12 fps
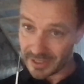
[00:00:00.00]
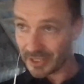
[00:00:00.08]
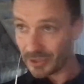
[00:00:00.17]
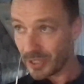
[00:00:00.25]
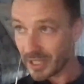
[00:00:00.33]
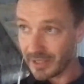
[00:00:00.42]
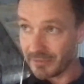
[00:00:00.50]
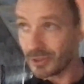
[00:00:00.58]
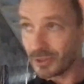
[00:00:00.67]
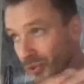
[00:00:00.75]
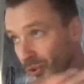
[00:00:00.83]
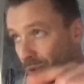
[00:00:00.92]
And you have
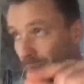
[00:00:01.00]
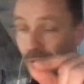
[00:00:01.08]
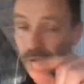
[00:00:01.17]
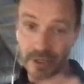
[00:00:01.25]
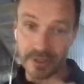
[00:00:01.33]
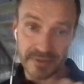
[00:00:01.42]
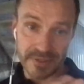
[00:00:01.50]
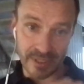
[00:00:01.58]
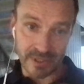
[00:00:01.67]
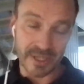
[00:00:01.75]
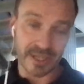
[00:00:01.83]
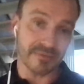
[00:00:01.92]
control points
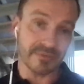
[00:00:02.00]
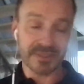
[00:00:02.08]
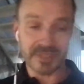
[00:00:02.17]
and you have